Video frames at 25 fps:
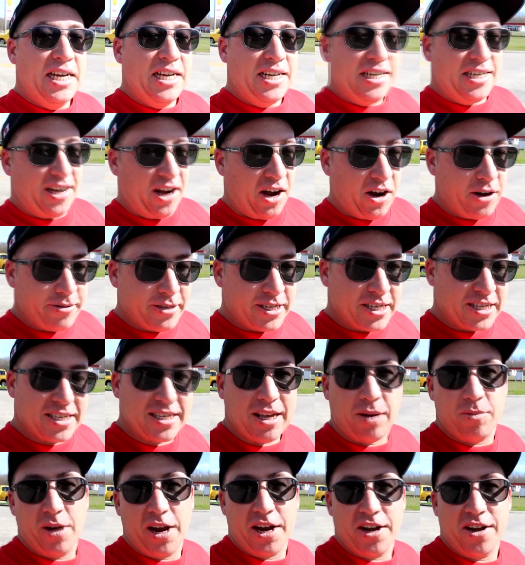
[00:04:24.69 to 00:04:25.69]
she hopes it's
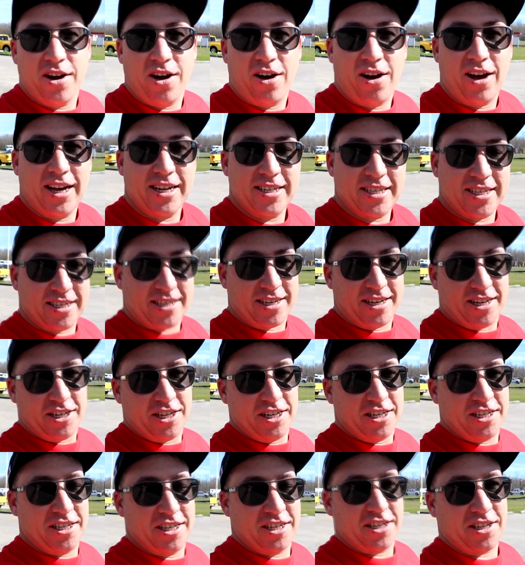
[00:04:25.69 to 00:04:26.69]
somewhere nice because
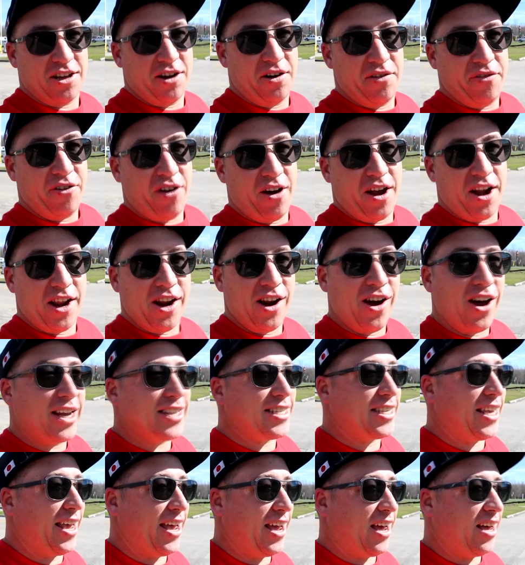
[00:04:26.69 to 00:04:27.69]
she's just going to find a
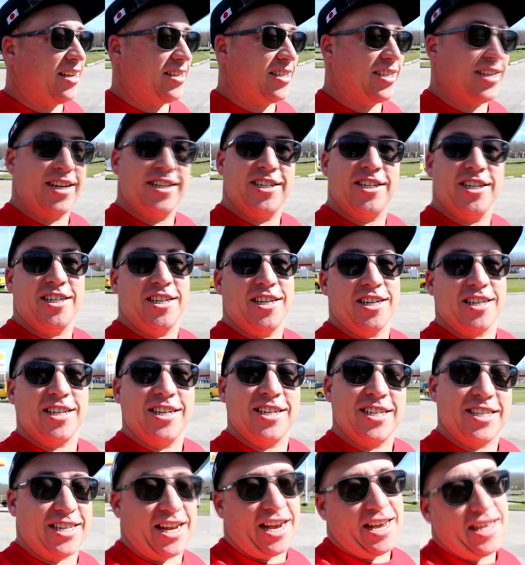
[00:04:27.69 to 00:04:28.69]
nice house and she's just
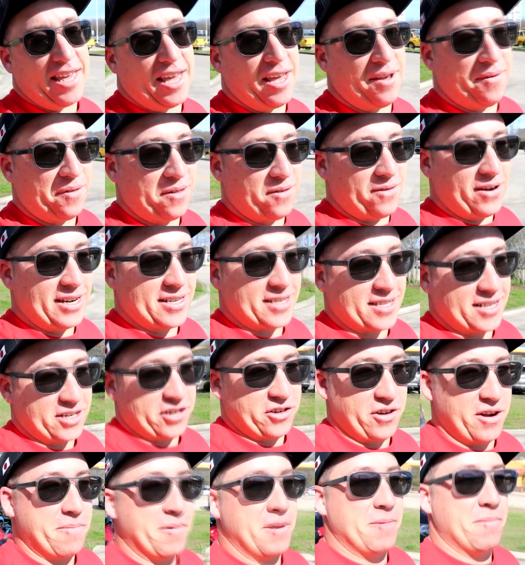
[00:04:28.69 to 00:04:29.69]
going to stay there for the rest of the
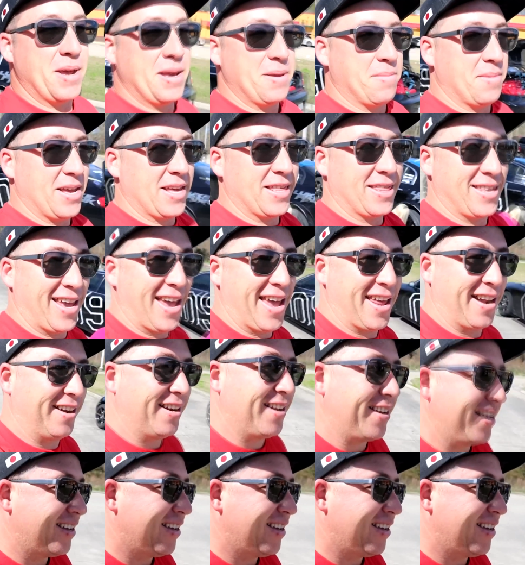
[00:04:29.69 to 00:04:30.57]
trip and meet me at the end.